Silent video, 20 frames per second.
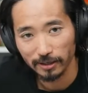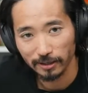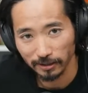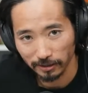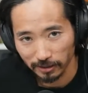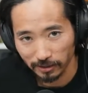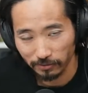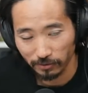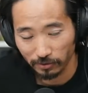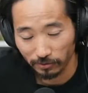
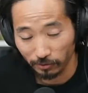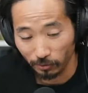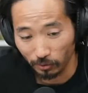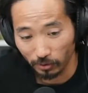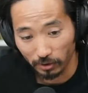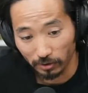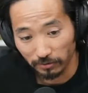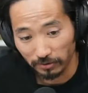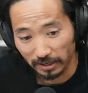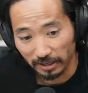hilly for
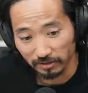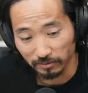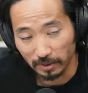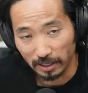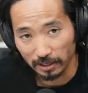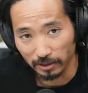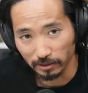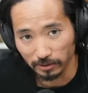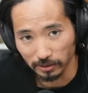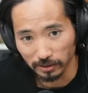four or five
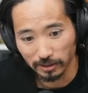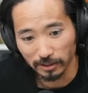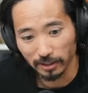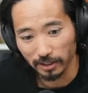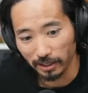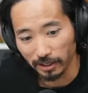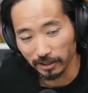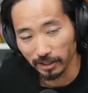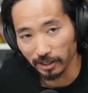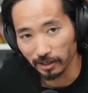miles,
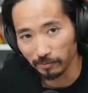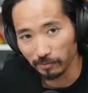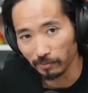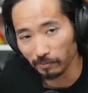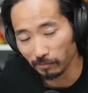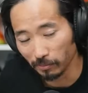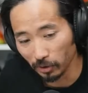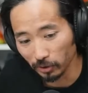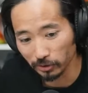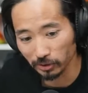and then
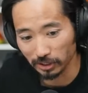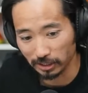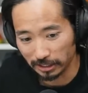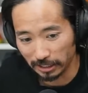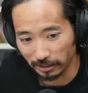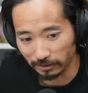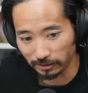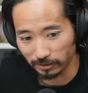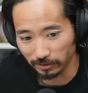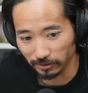mostly
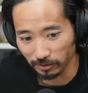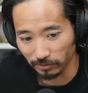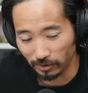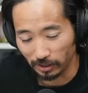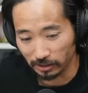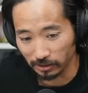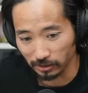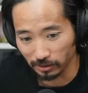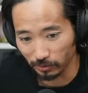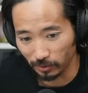downhill the
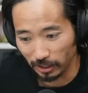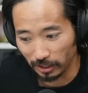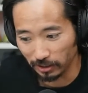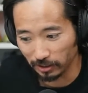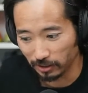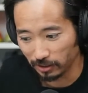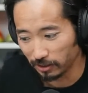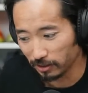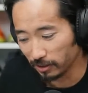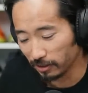rest of the way.
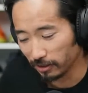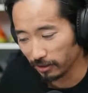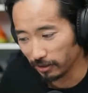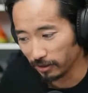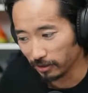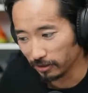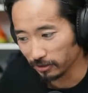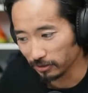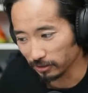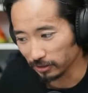
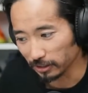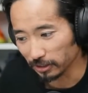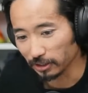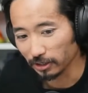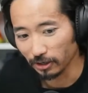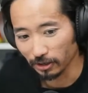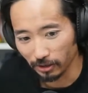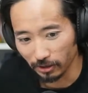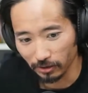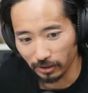I was
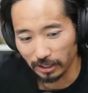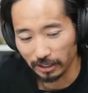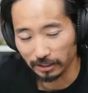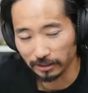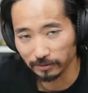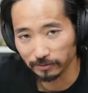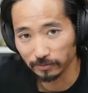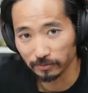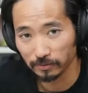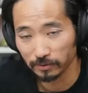like,
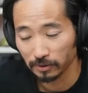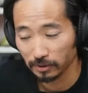okay,